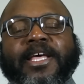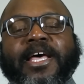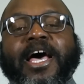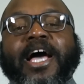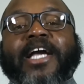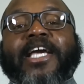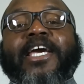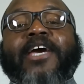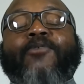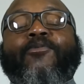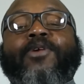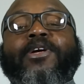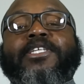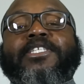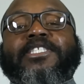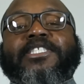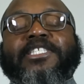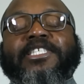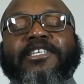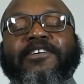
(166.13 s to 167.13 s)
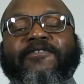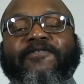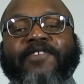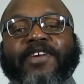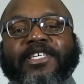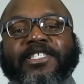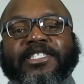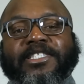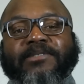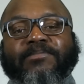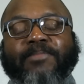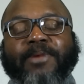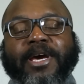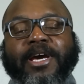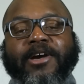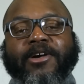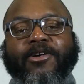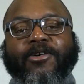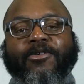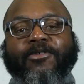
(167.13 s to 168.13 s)
I can't wait to see your faces
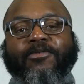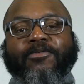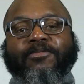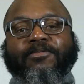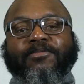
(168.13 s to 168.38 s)
back home.